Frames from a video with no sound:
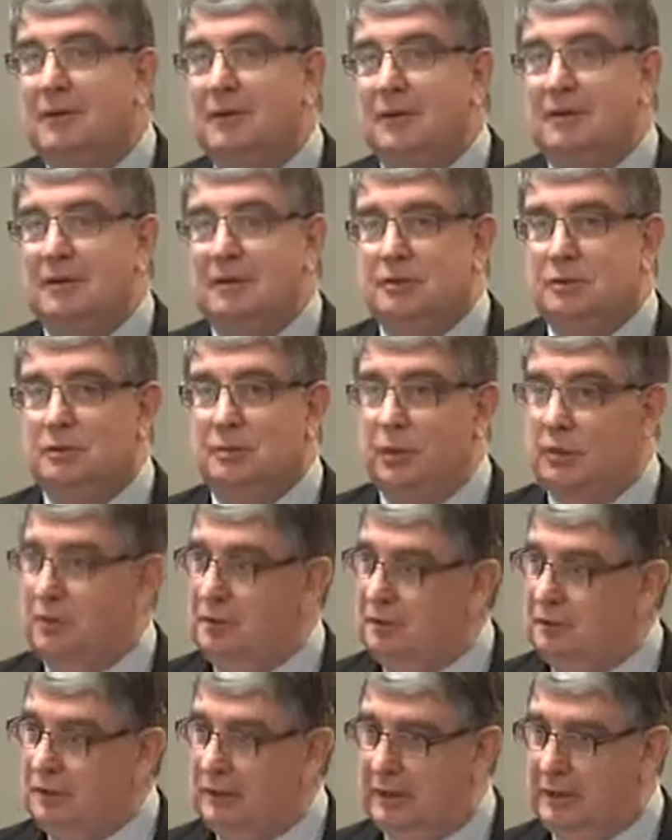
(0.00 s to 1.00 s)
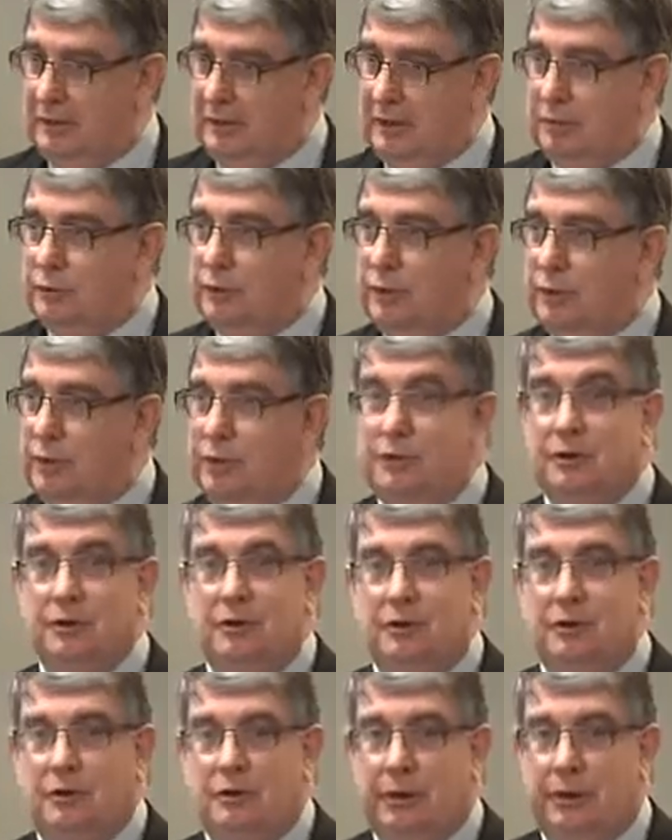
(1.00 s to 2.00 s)
it's more like the more you
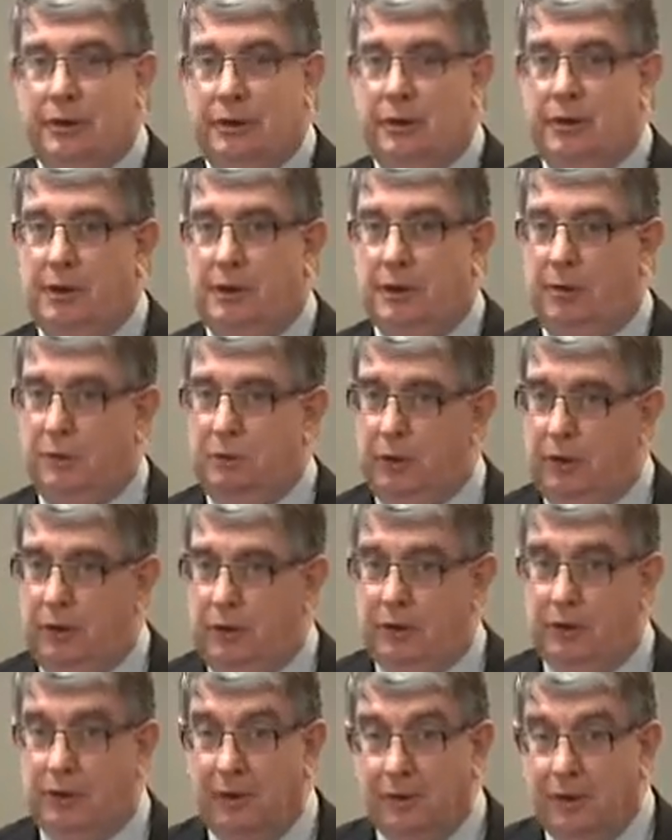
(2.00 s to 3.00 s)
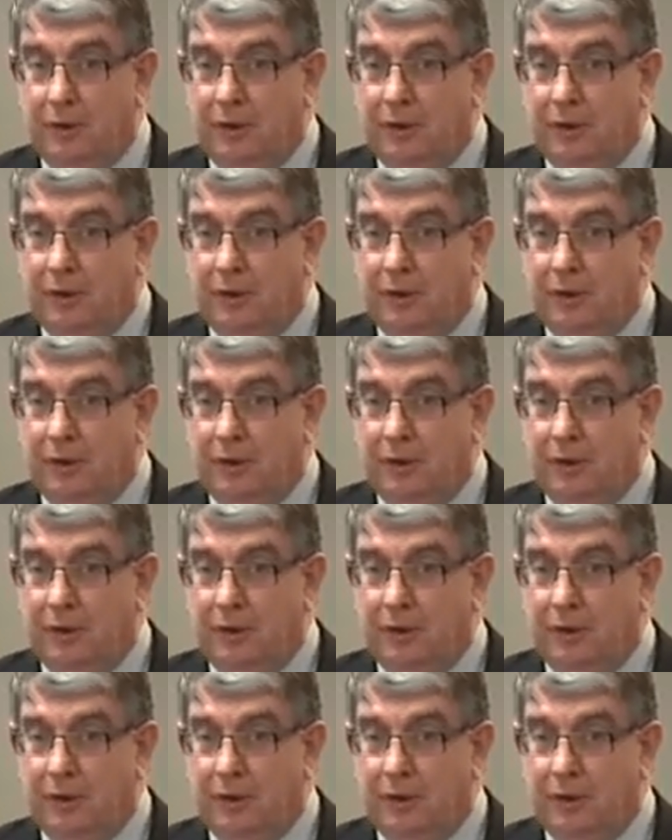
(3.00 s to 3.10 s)
do, the quicker you go broke,